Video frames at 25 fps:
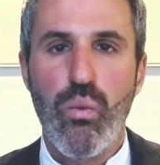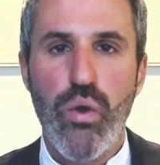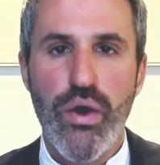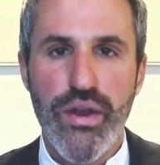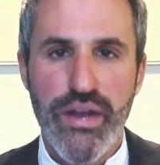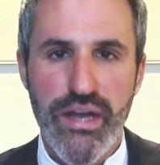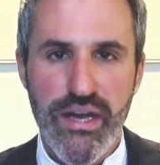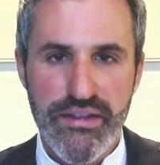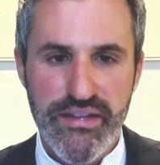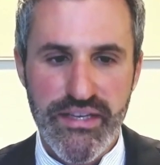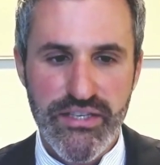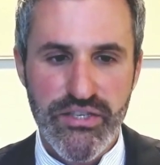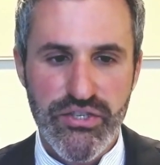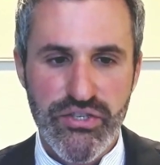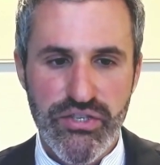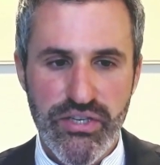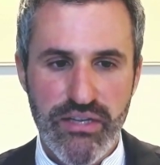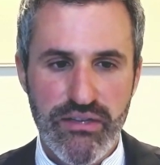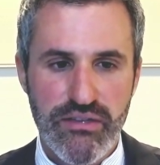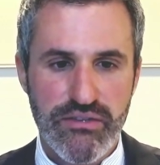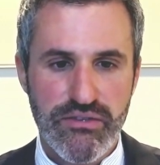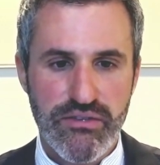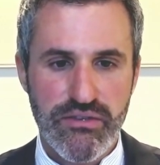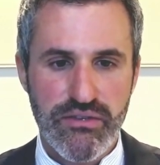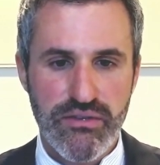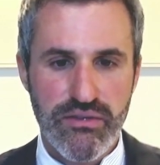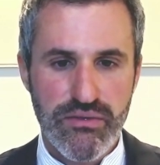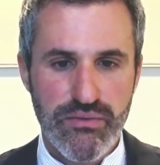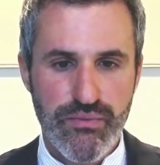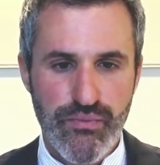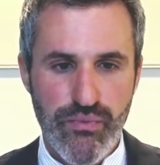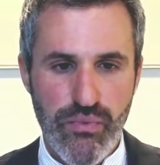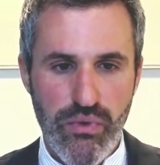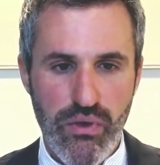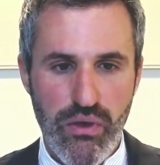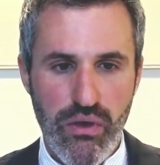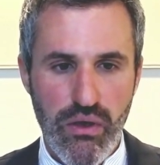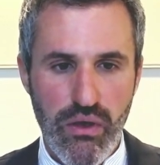What are these
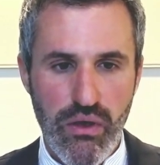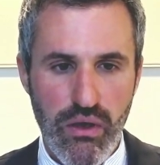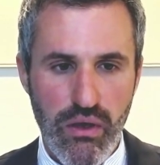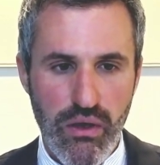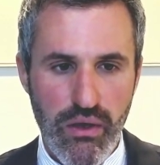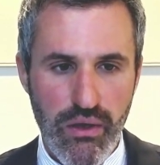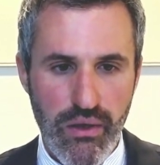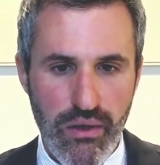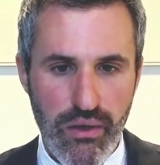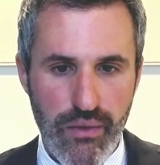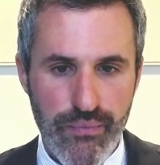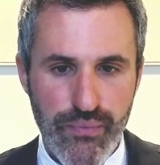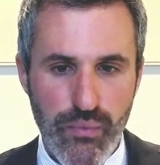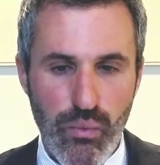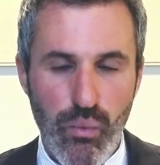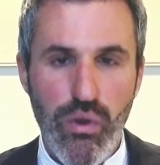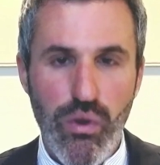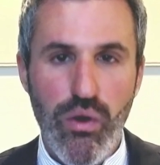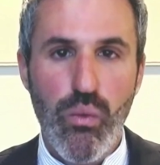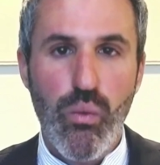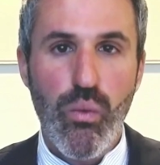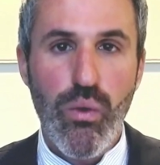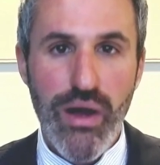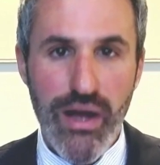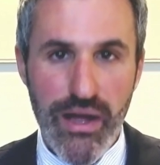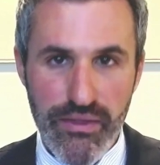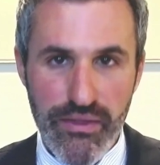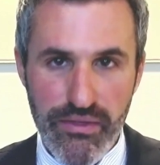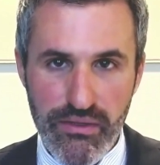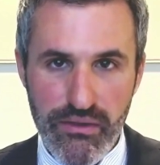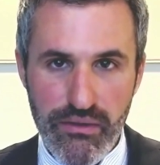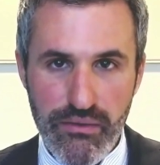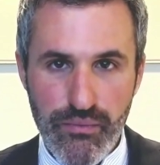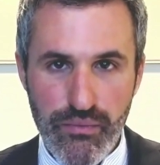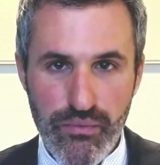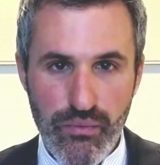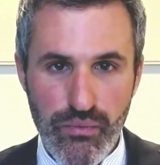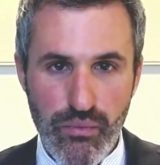challenges? Well,
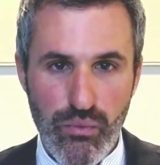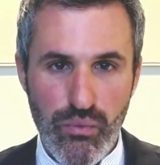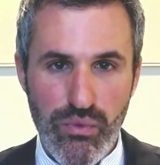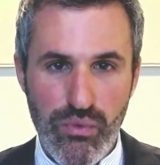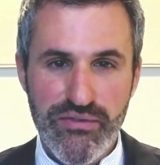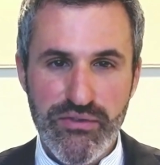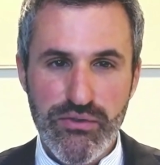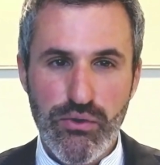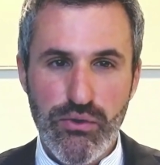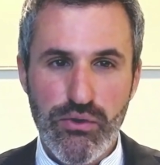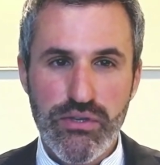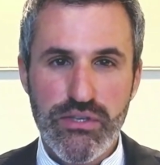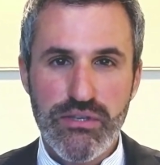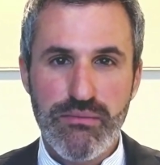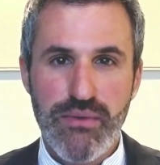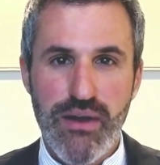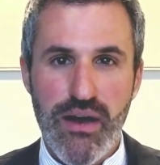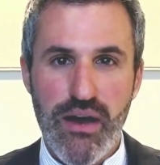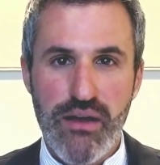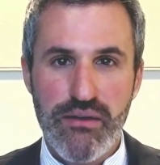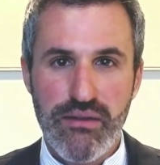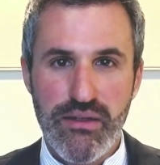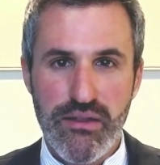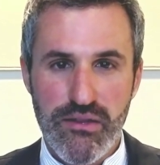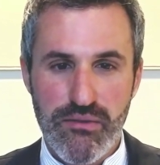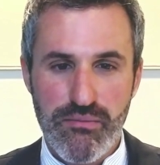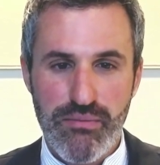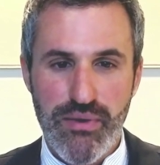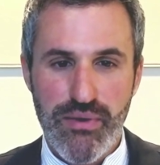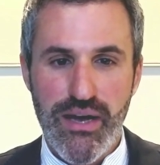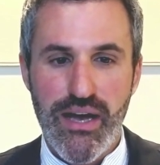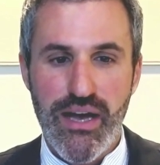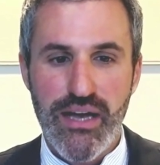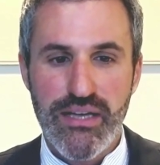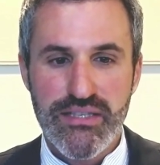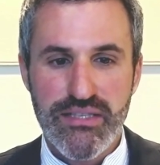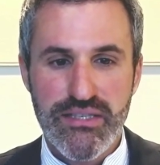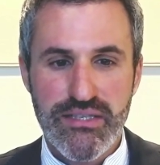one we've talked about in the
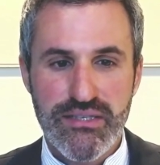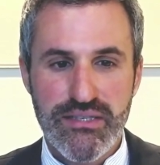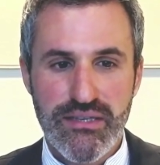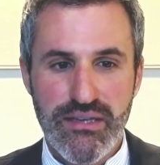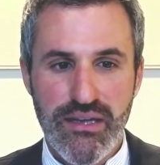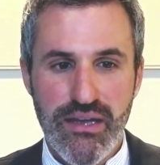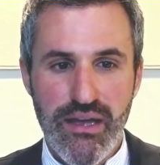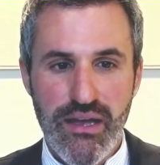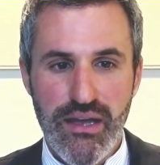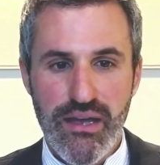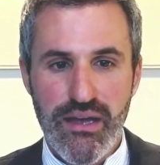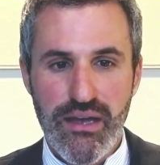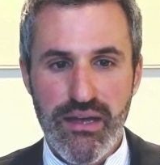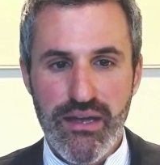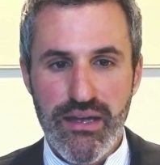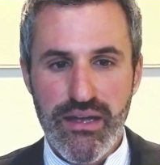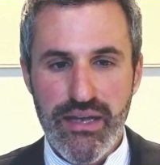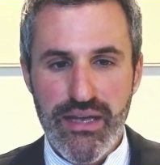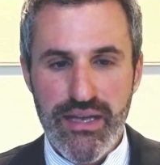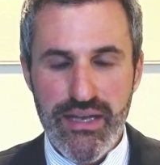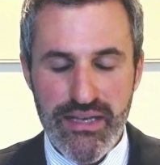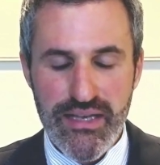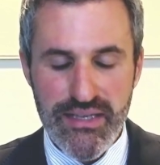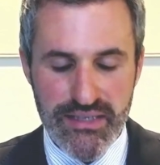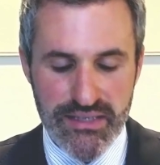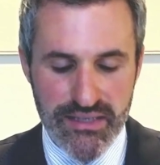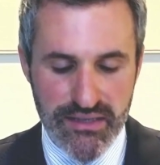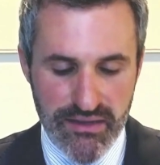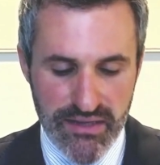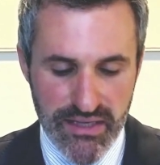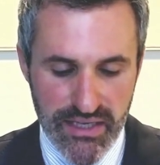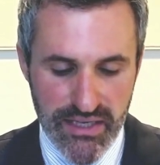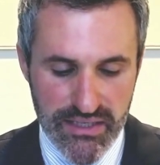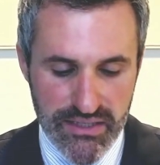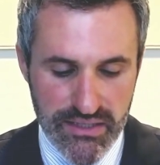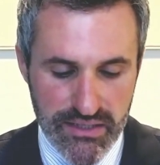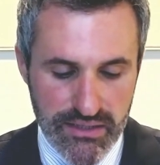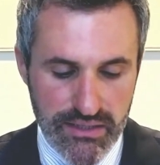past is
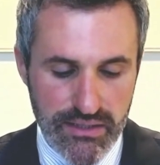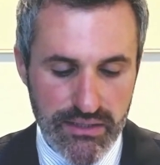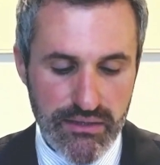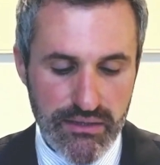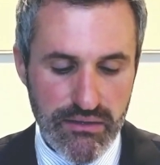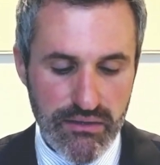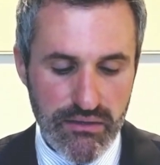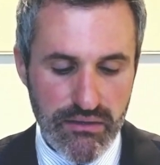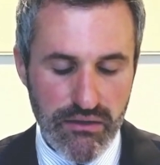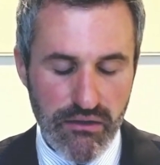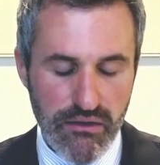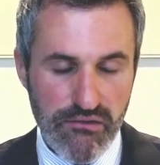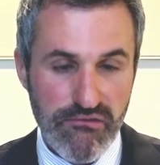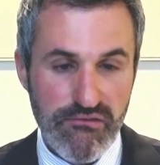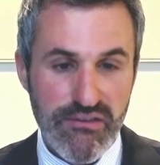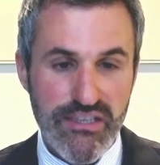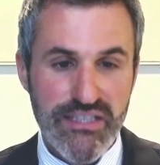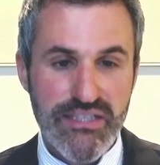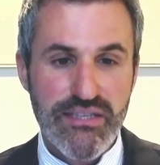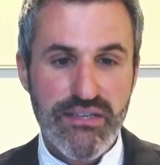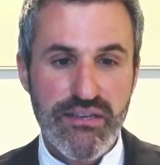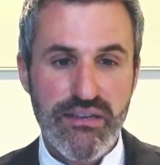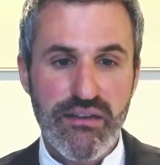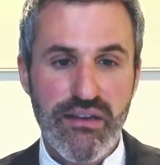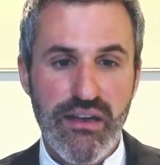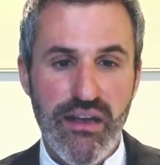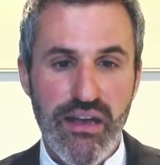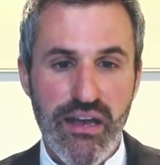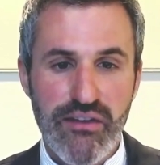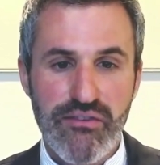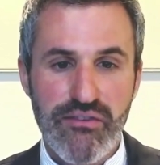the still risk